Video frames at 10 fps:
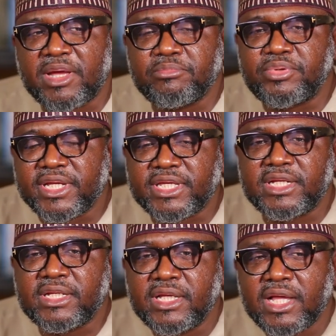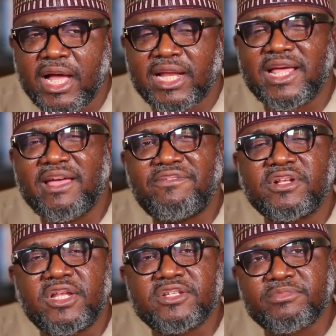by bringing an
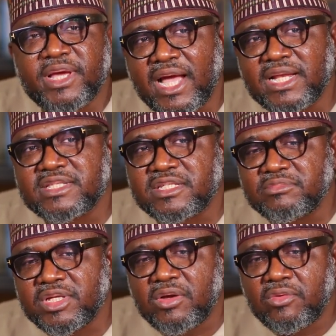effortless mechanism